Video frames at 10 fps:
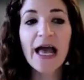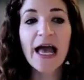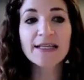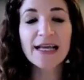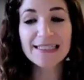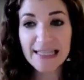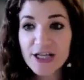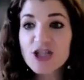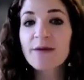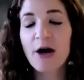And
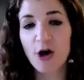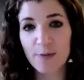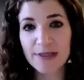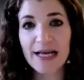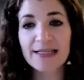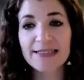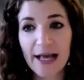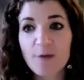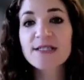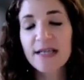teaching about open science
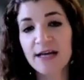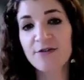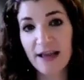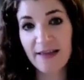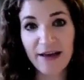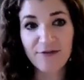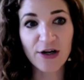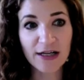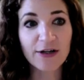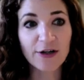helps to convey that
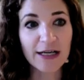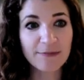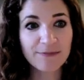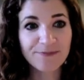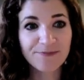very clearly.